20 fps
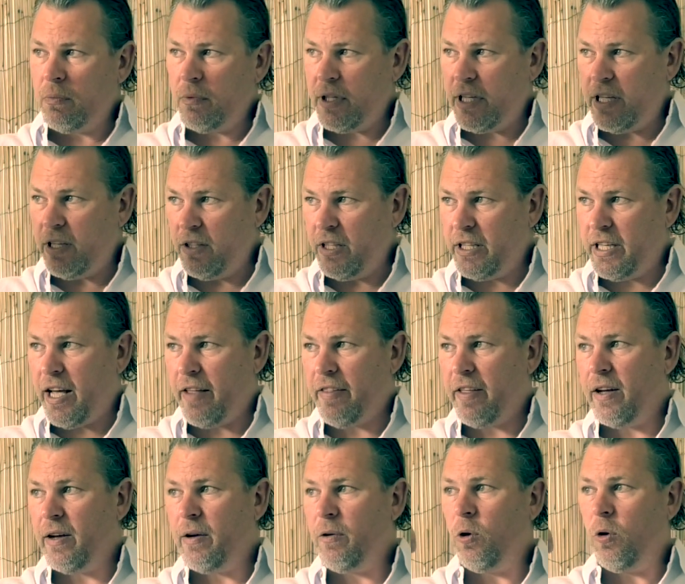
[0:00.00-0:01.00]
kill
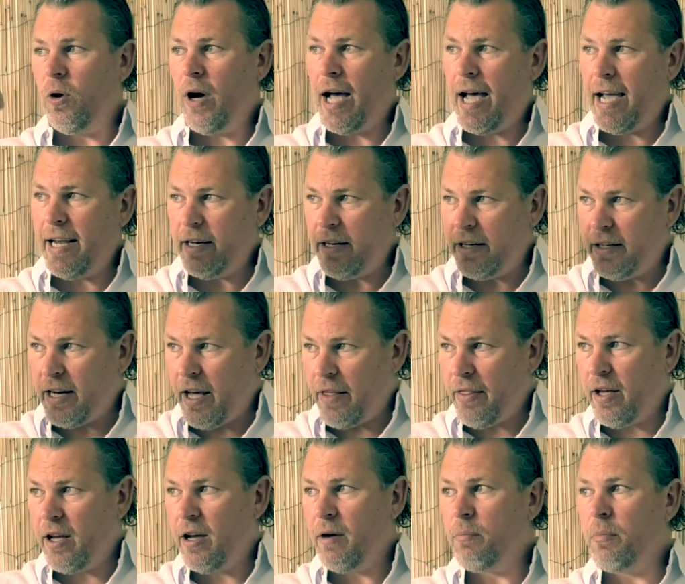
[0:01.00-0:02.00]
another or hate
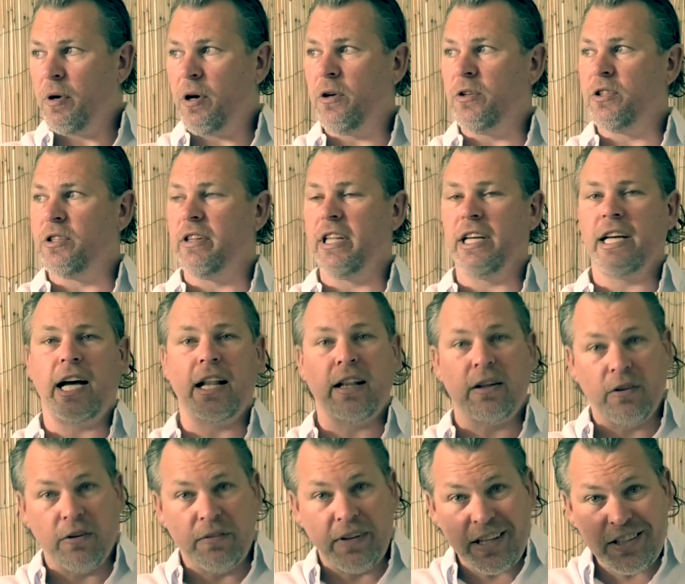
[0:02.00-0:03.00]
another because of the
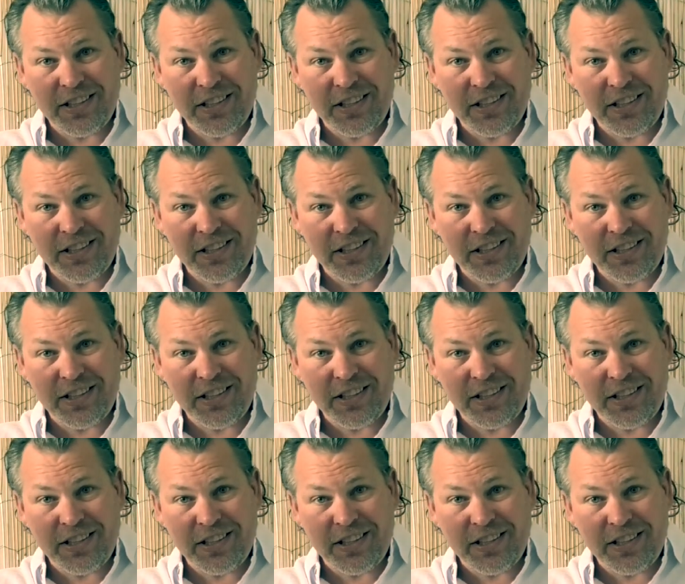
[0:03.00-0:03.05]
color of their